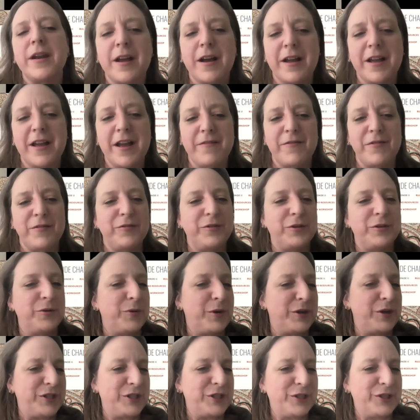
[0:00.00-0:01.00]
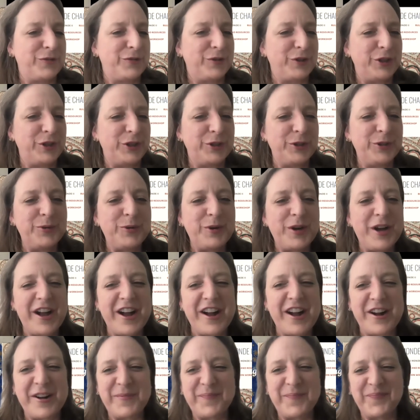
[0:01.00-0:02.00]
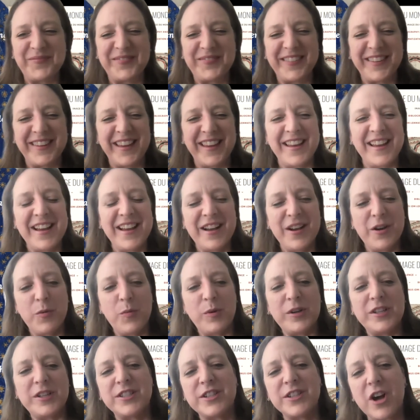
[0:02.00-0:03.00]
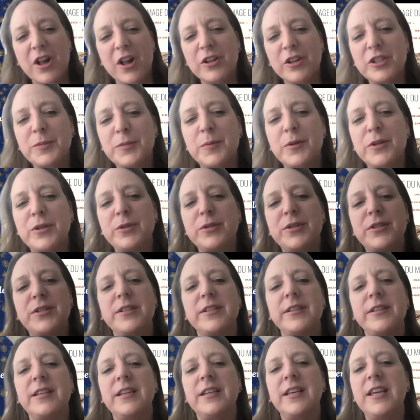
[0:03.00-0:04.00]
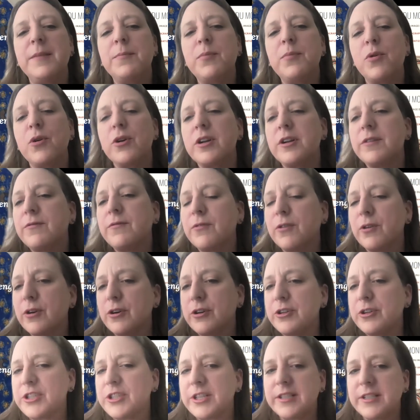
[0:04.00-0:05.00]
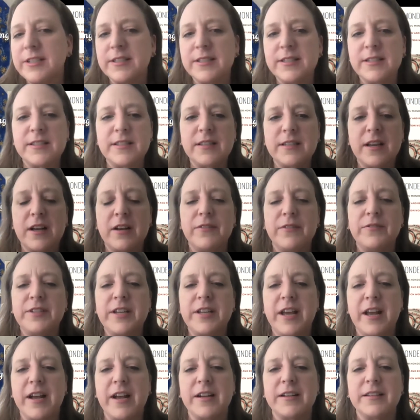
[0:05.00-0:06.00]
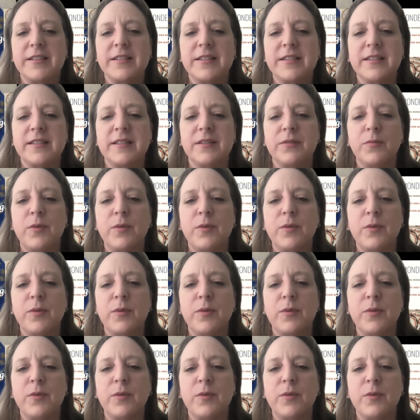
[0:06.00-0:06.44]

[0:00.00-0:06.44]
have a few questions for you. When scholars produce keyboarded versions of texts,